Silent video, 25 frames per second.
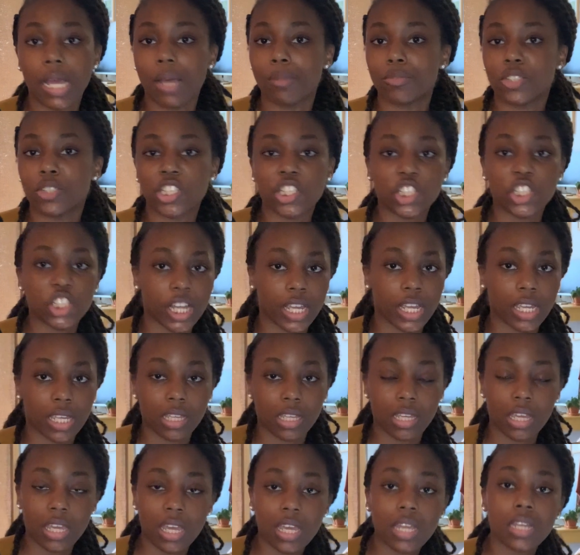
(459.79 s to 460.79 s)
I'm just
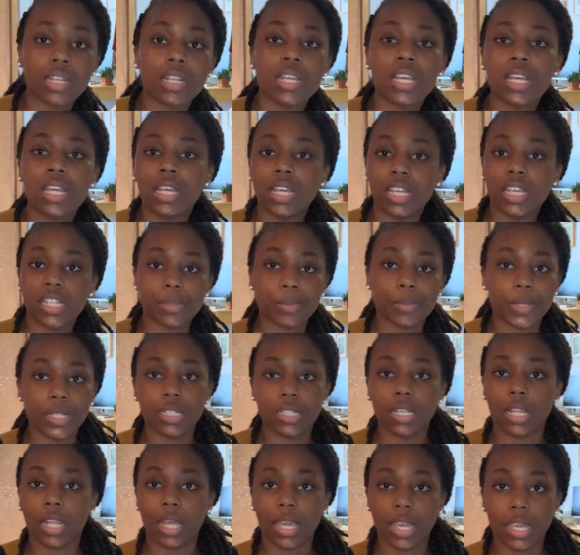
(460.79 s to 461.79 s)
checking in. It's been
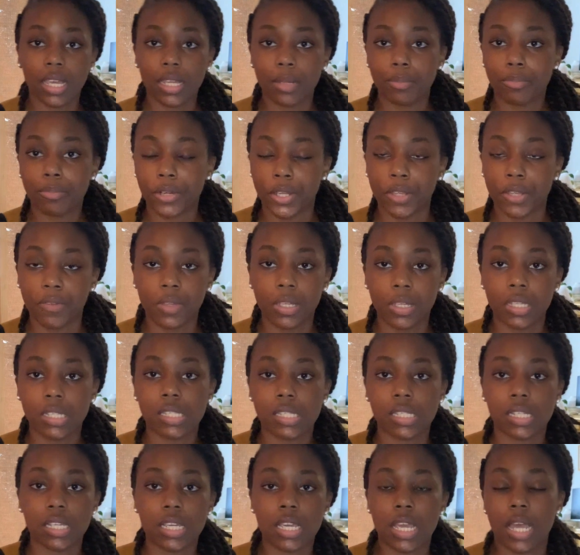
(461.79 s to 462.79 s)
delayed
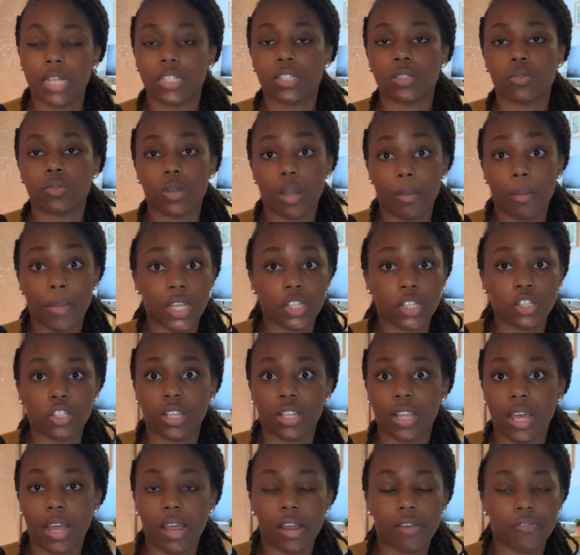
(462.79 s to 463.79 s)
previously. I just want to make sure
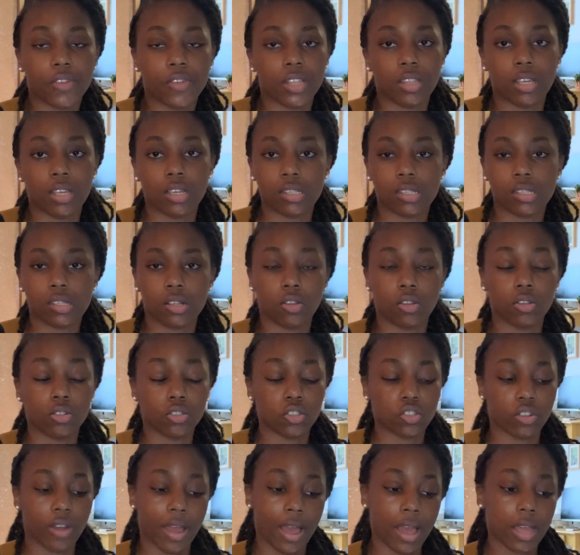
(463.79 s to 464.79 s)
that everything's still on
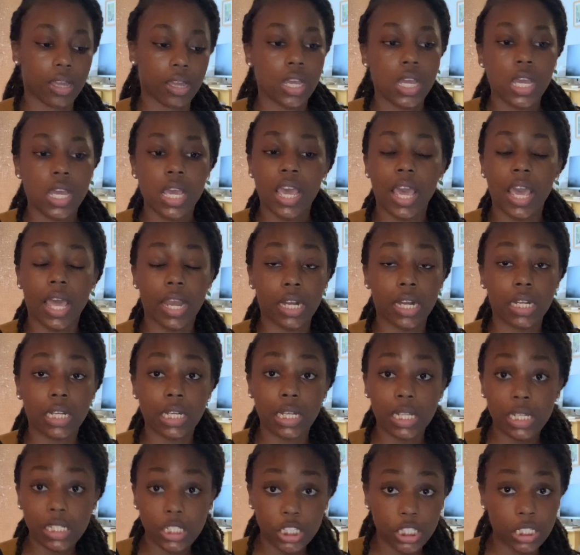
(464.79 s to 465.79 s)
track. And
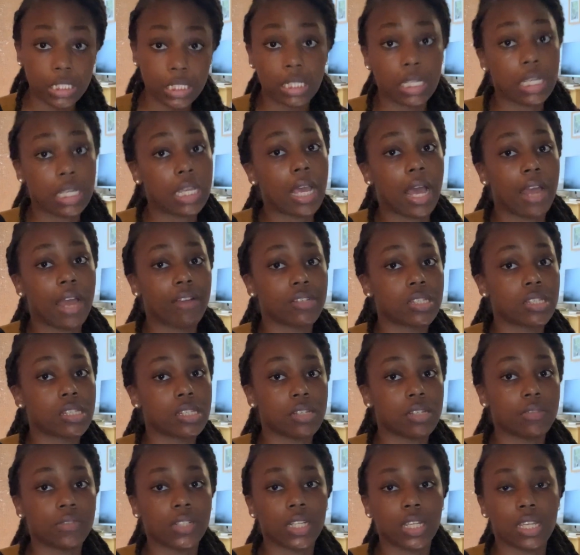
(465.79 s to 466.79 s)
initially, I
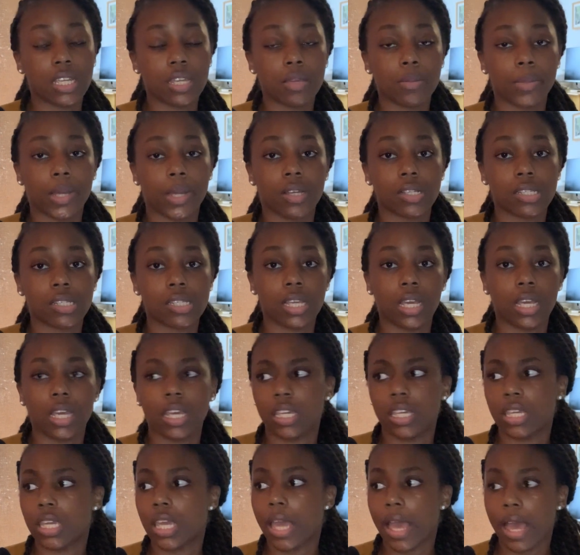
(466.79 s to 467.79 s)
received an email
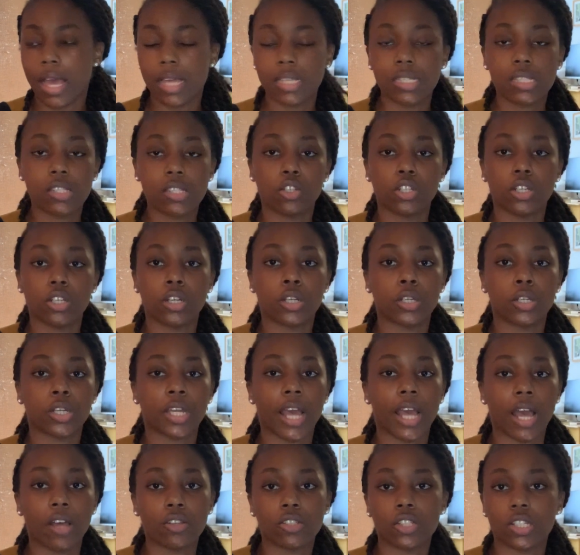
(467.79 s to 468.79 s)
saying, yes, your
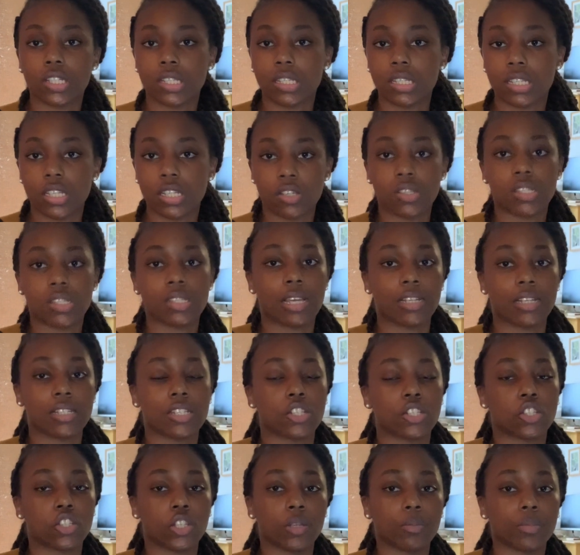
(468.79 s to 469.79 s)
couch is still set
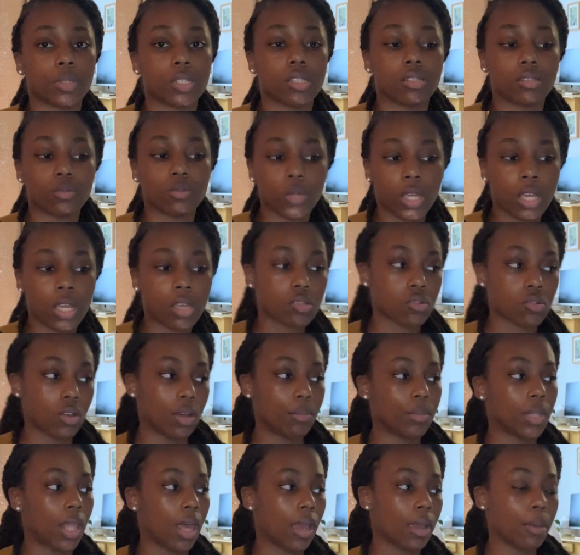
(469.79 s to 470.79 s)
to ship this week. So
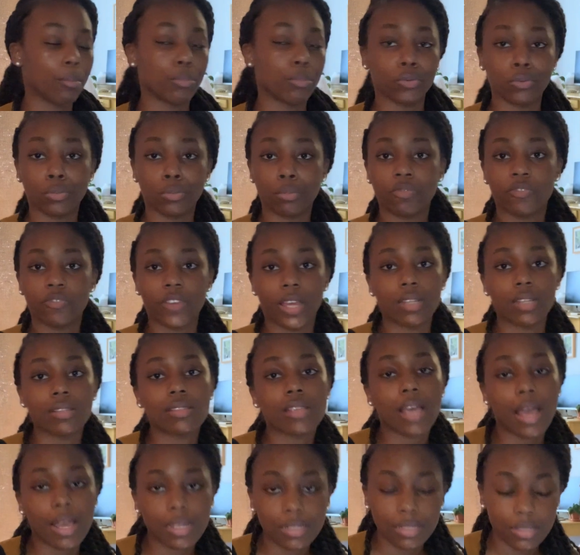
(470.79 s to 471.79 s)
I'm like, boom,
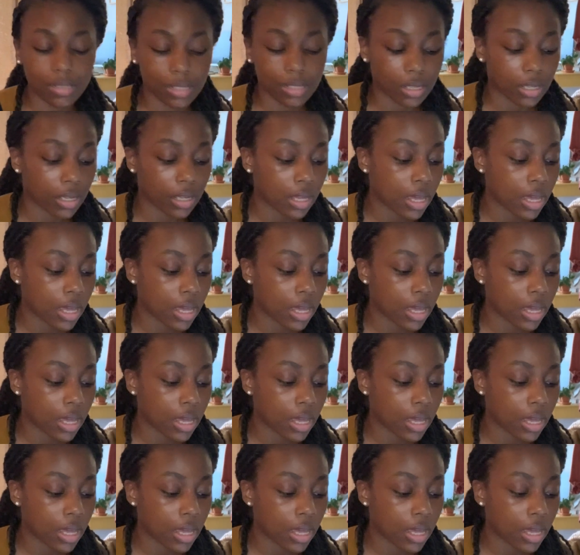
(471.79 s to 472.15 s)
fantastic.